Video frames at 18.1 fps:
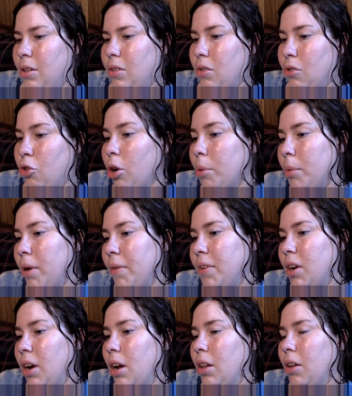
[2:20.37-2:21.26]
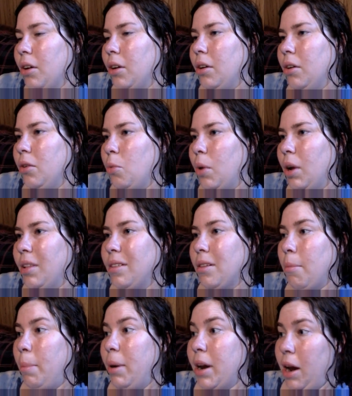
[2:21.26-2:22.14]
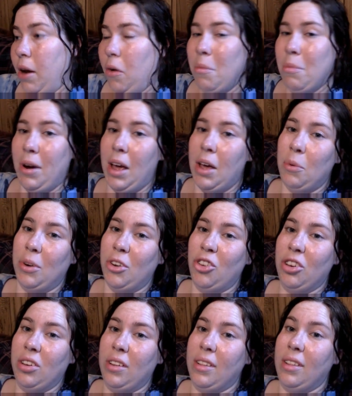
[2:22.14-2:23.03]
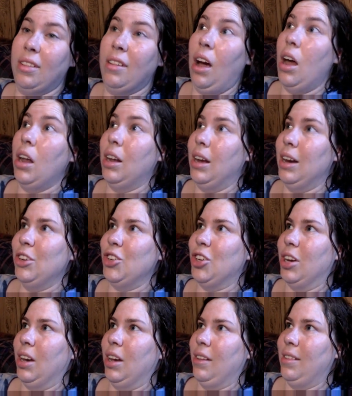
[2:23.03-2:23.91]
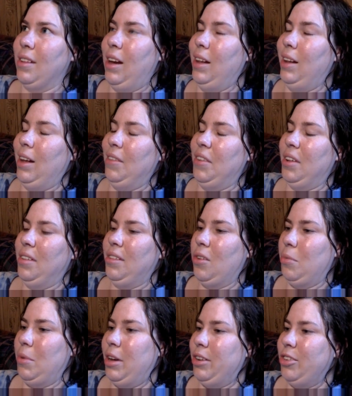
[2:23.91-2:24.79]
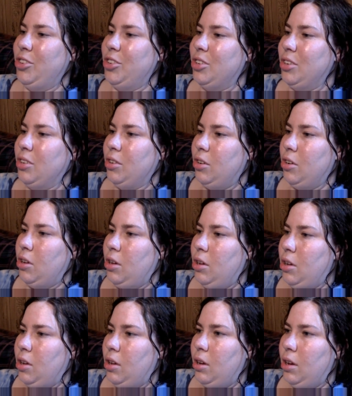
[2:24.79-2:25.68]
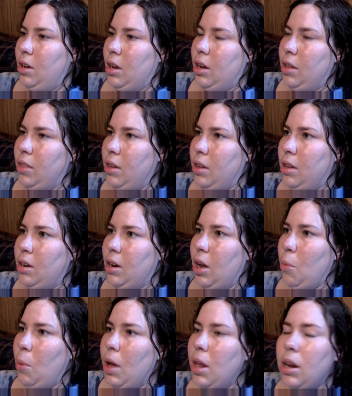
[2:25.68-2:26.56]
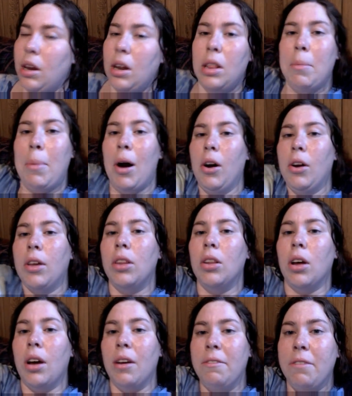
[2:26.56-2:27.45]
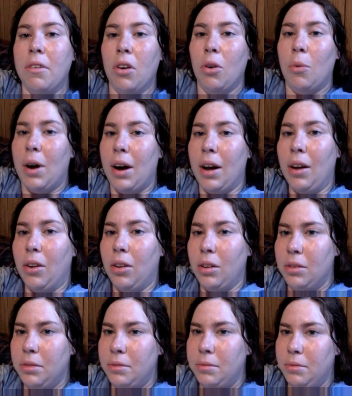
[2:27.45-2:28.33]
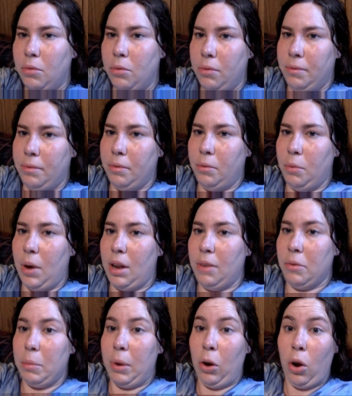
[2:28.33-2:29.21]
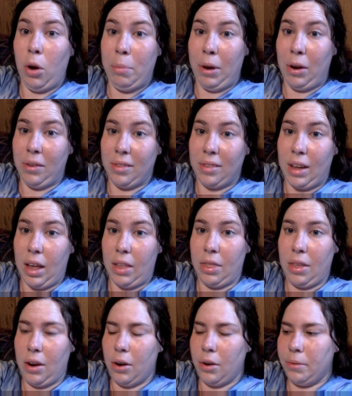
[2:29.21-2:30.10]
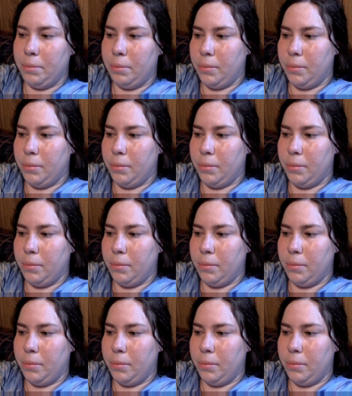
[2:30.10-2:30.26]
dropped off Tyler, went to Panera Bread, which is delicious, I love it so much. And then I waited in the parking lot for a while. Waiting for my grandparents to get there.